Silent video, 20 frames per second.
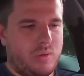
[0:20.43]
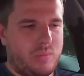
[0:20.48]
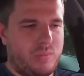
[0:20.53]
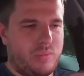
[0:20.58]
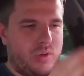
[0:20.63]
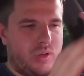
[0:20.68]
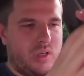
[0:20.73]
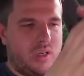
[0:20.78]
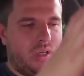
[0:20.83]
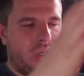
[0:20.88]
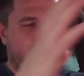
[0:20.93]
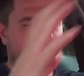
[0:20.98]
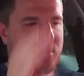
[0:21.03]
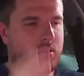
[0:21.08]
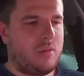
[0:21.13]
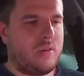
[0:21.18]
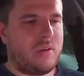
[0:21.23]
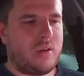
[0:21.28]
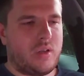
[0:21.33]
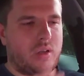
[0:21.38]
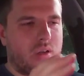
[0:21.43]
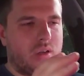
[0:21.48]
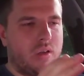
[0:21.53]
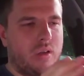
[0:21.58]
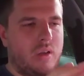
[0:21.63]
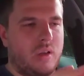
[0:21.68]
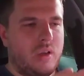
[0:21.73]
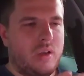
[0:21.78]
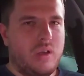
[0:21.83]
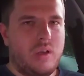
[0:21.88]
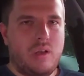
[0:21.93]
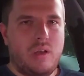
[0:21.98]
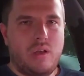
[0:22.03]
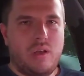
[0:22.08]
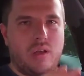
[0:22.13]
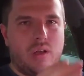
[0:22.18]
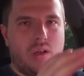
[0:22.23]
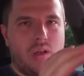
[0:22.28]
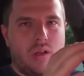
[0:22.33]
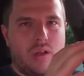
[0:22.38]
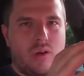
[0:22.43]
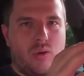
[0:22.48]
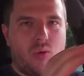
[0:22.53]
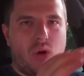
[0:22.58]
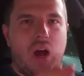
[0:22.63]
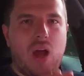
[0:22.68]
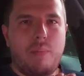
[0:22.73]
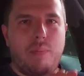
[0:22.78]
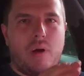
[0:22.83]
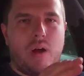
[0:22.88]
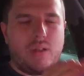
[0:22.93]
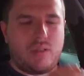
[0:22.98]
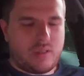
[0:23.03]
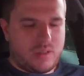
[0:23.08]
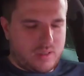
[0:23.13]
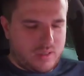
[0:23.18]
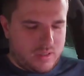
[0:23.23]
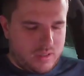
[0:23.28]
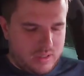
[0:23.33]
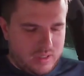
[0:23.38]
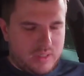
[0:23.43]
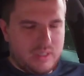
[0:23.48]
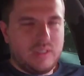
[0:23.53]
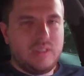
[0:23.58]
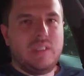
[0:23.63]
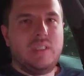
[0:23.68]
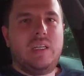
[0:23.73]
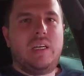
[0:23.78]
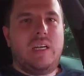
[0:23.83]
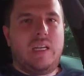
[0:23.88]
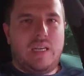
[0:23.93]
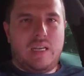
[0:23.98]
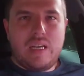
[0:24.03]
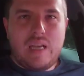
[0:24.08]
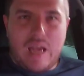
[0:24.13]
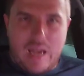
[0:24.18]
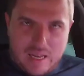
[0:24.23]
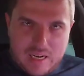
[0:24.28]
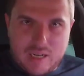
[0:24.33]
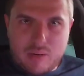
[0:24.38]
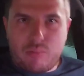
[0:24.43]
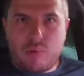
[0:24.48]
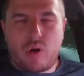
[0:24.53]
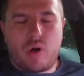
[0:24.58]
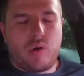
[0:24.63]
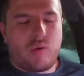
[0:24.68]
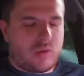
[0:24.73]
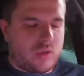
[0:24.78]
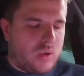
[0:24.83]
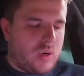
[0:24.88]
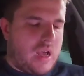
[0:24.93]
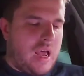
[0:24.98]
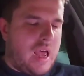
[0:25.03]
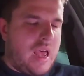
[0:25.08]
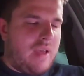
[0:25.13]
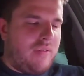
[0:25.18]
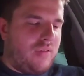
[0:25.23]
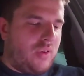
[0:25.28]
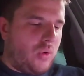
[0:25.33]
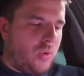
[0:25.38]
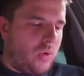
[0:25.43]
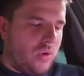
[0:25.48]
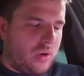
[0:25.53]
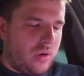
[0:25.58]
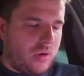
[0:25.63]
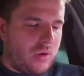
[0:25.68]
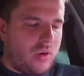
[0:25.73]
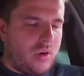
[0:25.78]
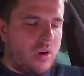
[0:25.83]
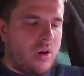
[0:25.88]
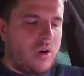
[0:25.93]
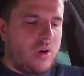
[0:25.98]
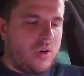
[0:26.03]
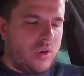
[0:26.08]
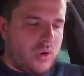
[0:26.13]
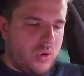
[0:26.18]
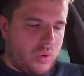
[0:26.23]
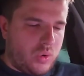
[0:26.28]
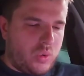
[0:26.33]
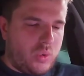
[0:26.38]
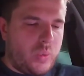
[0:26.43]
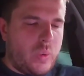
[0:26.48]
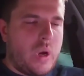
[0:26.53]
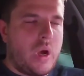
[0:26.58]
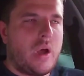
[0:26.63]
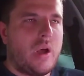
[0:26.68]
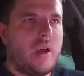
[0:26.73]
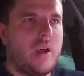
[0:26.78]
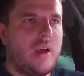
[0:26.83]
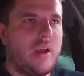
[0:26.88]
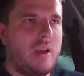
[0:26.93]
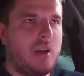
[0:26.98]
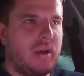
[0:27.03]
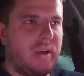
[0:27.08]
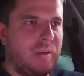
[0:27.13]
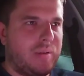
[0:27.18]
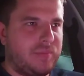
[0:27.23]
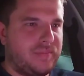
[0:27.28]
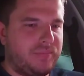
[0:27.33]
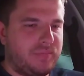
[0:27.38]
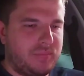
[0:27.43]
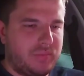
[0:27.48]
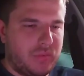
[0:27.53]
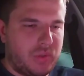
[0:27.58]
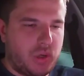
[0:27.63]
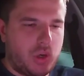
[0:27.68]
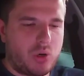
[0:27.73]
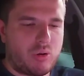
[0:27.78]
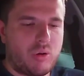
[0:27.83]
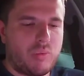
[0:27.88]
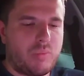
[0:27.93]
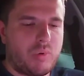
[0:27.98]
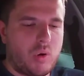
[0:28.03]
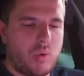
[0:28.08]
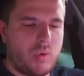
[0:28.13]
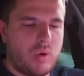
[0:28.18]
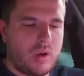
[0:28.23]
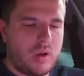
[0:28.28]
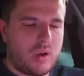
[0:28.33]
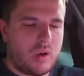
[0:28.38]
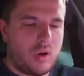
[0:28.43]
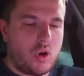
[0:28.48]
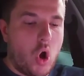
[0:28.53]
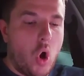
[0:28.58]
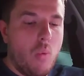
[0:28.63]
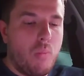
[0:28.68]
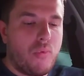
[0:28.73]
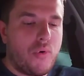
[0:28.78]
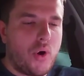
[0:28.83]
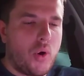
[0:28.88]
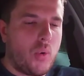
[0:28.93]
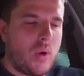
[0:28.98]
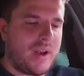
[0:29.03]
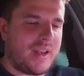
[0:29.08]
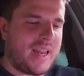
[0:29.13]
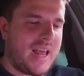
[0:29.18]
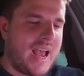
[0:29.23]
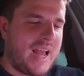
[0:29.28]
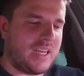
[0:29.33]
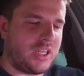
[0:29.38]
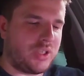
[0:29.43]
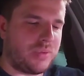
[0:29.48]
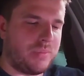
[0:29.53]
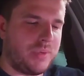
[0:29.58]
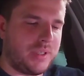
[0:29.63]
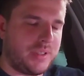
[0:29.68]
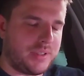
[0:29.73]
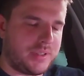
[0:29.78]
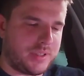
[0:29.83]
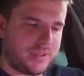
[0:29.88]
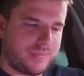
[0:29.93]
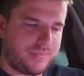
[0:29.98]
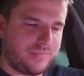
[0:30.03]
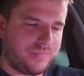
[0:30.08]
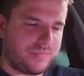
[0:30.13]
put it in on the tripod, and it broke, so I have to order a new GoPro attachment.